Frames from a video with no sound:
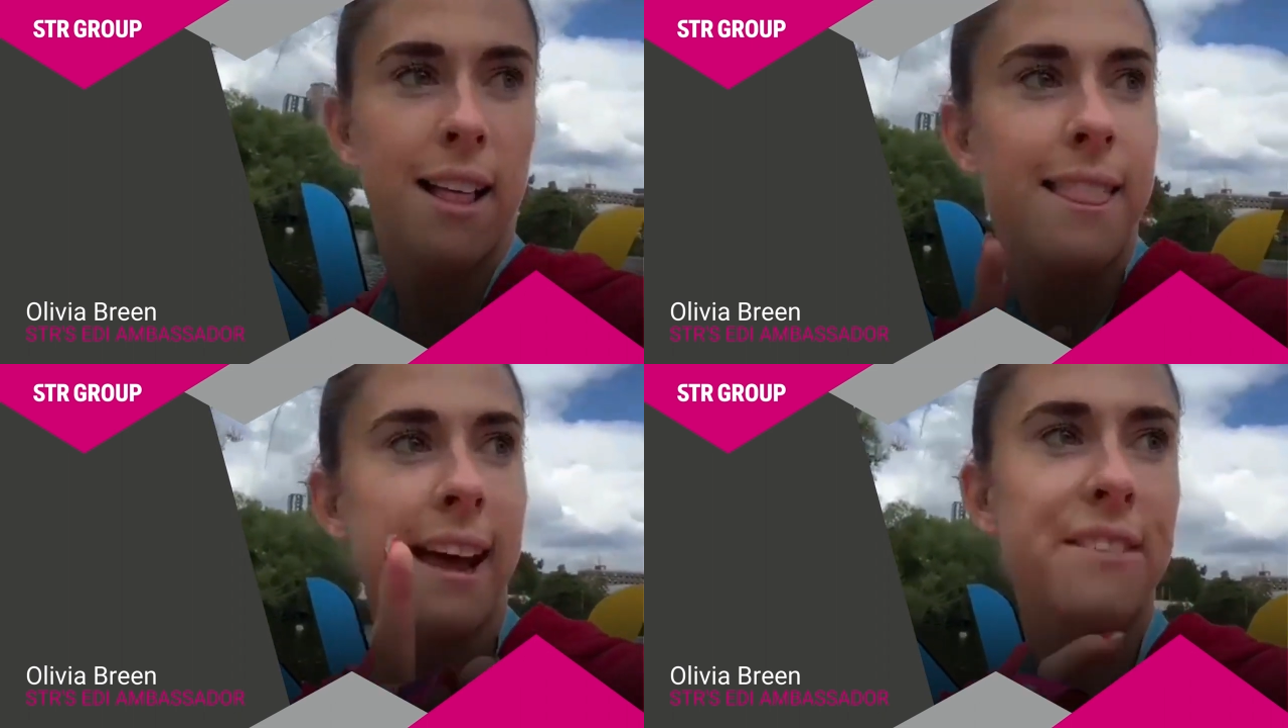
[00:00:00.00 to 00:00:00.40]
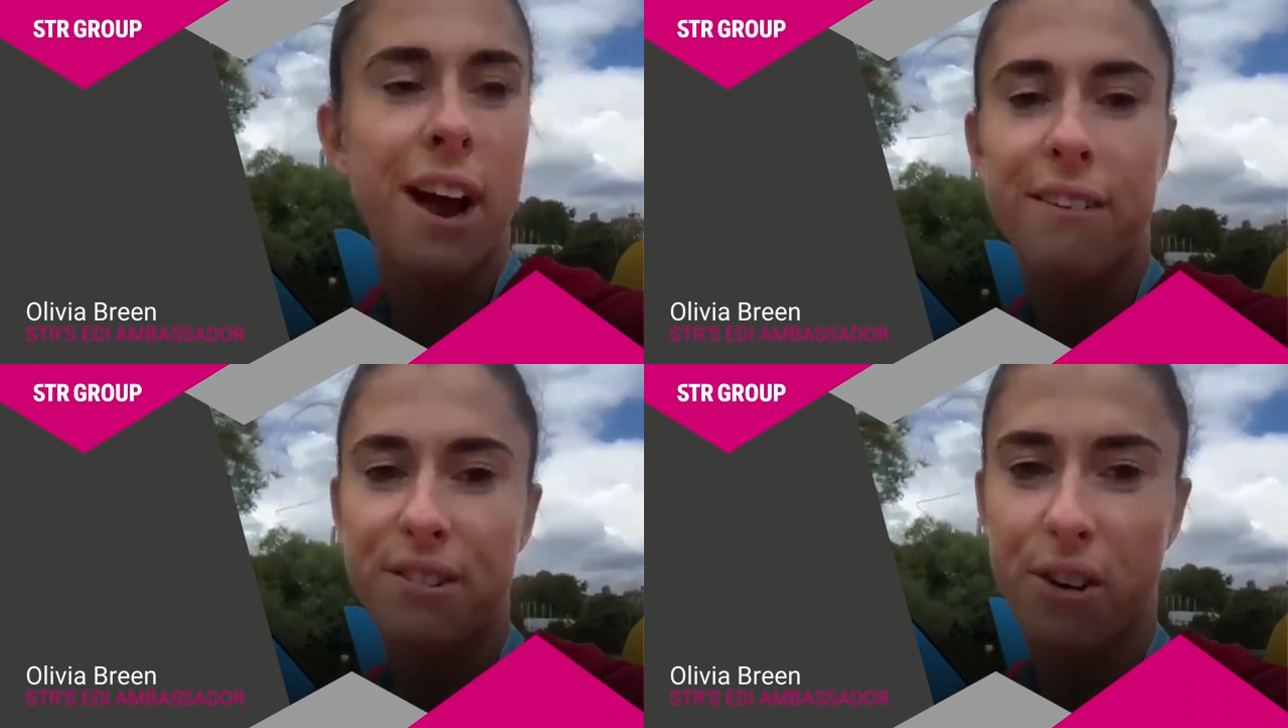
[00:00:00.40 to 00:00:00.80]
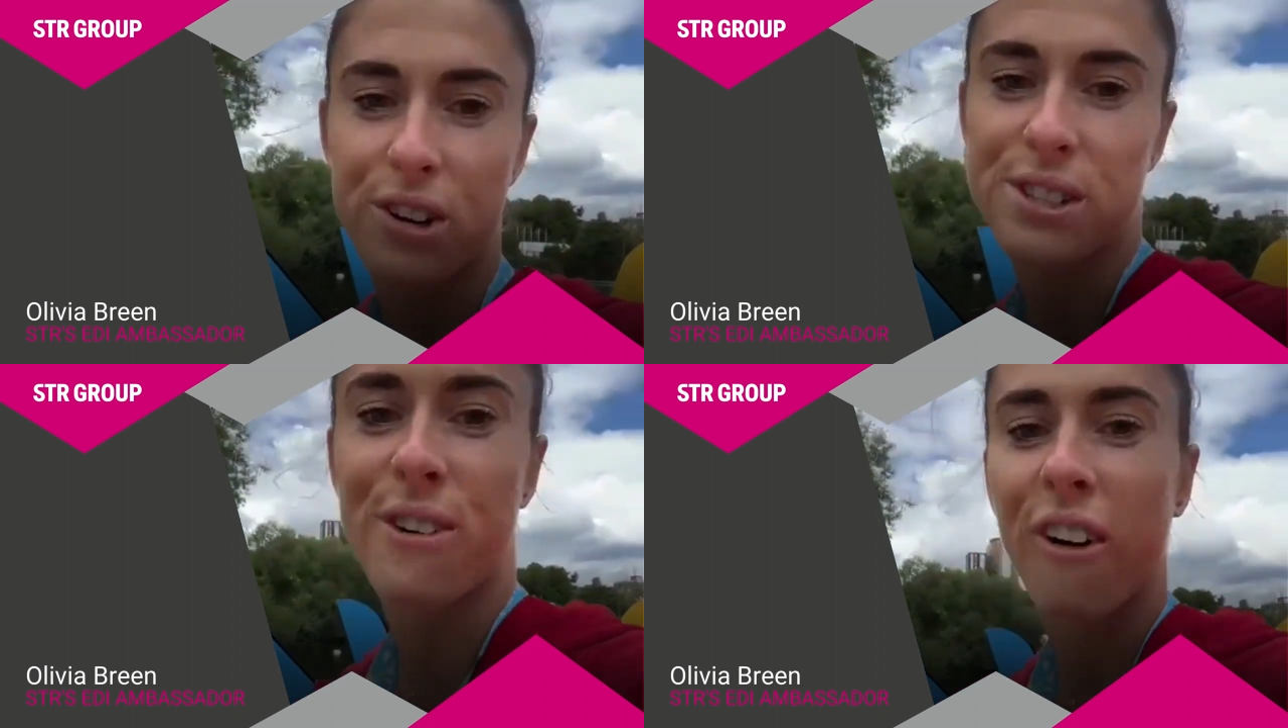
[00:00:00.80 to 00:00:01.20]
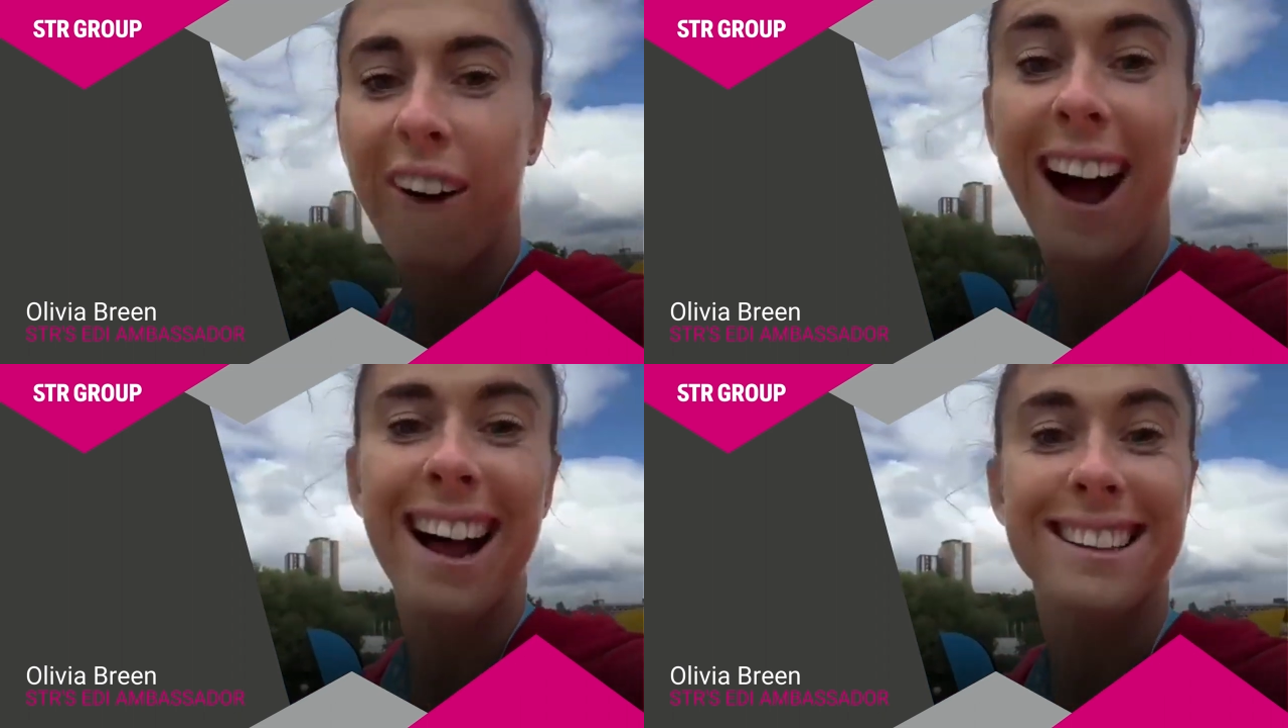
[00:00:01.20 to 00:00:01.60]
Thank you very much for your
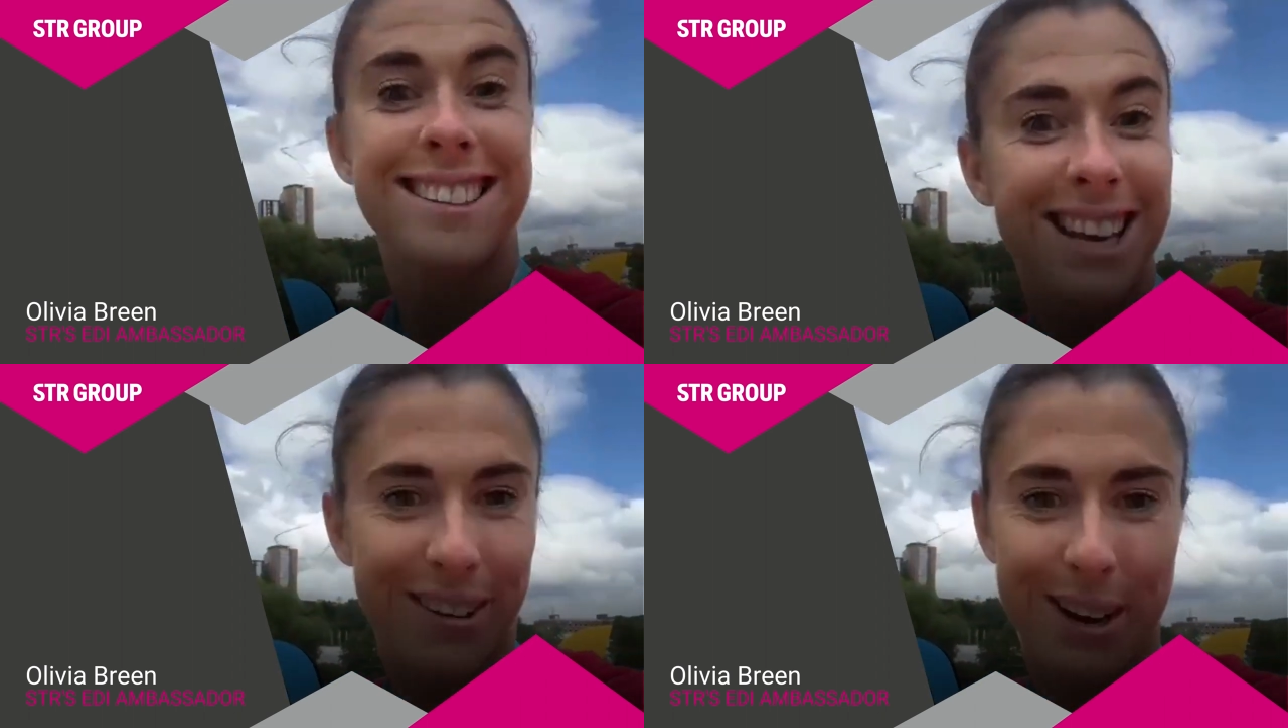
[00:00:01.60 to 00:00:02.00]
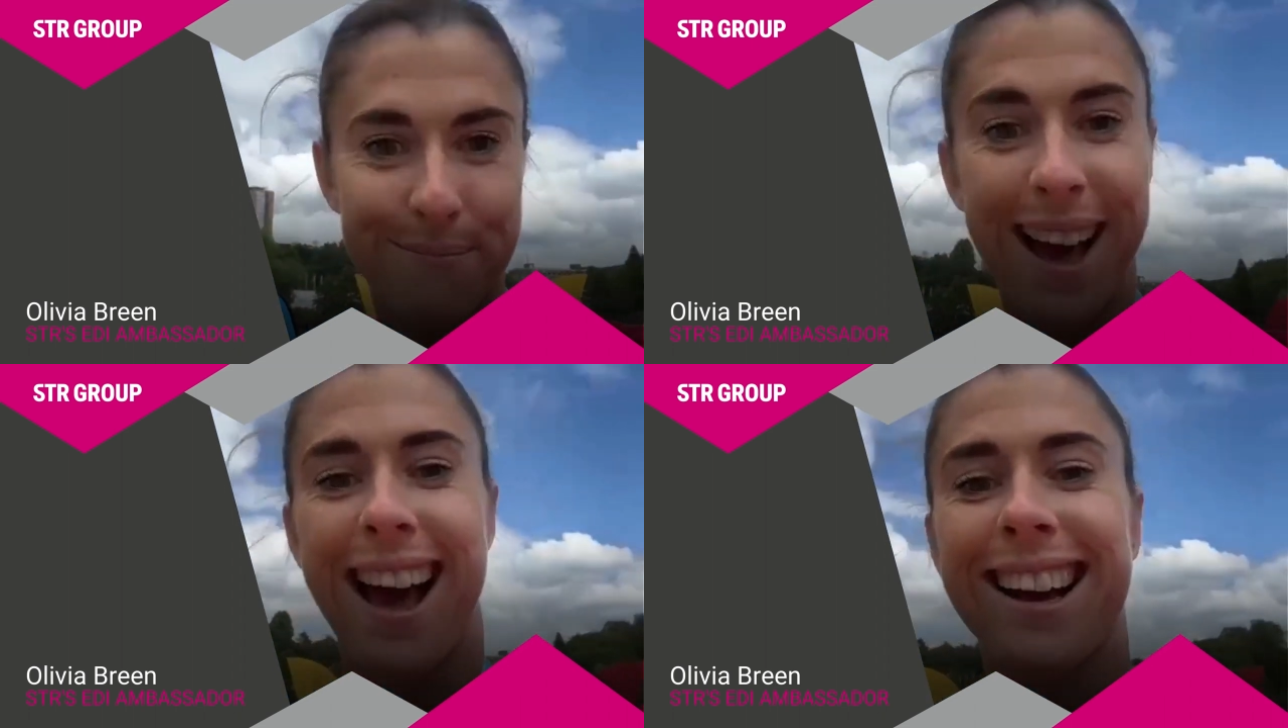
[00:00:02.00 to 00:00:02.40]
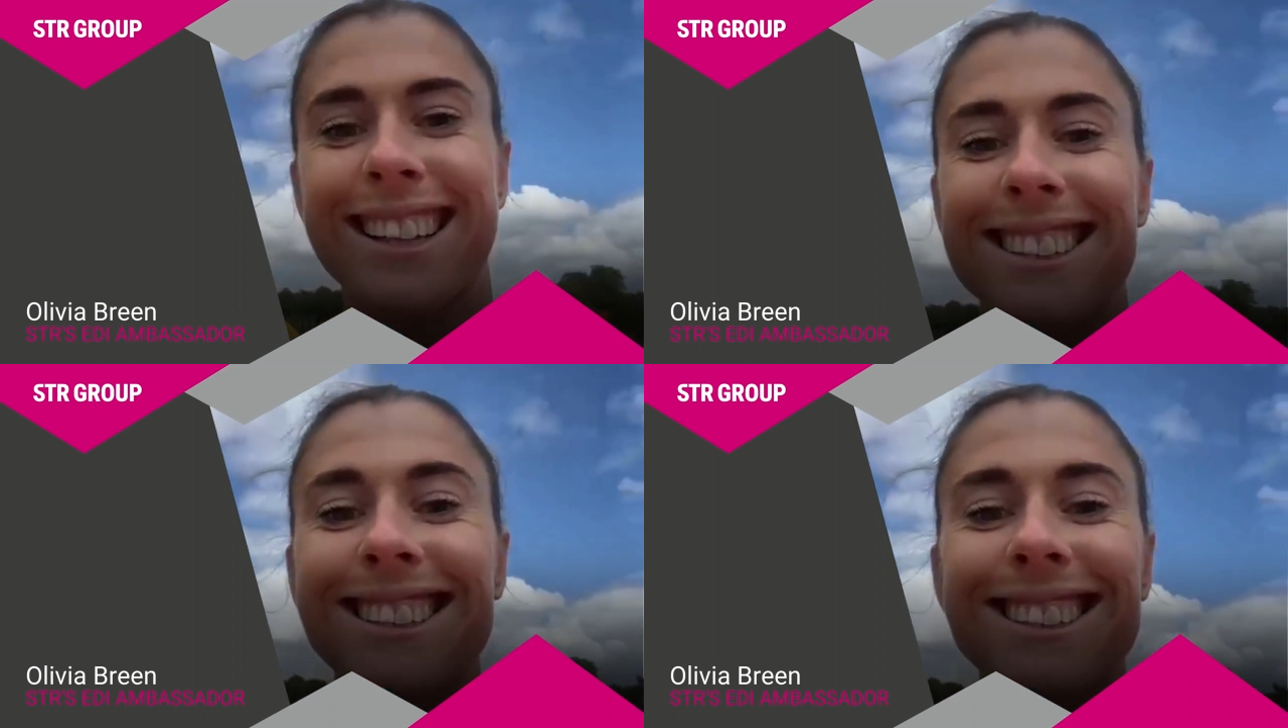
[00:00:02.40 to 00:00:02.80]
support, and see you when I'm back.